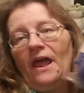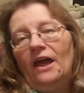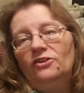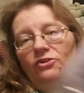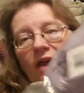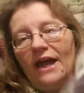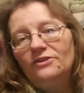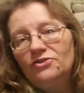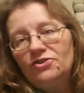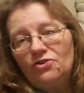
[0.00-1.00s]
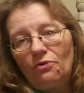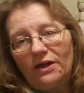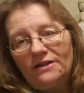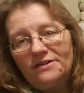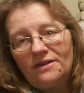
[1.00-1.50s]
And you had your
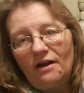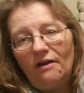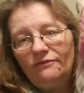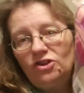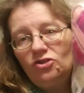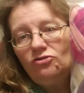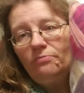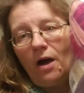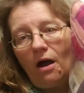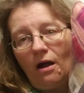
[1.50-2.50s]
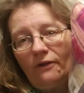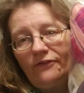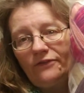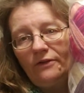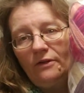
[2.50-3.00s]
choice of 2
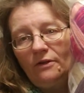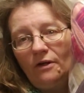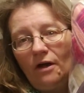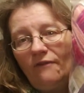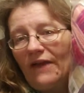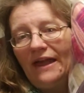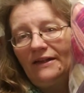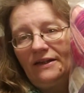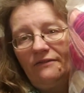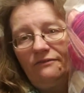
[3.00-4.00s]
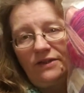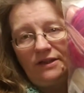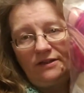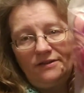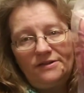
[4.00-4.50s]
balls of any of
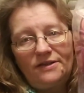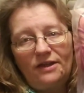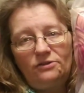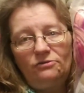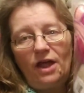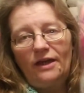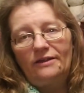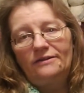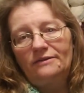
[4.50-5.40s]
these that you liked.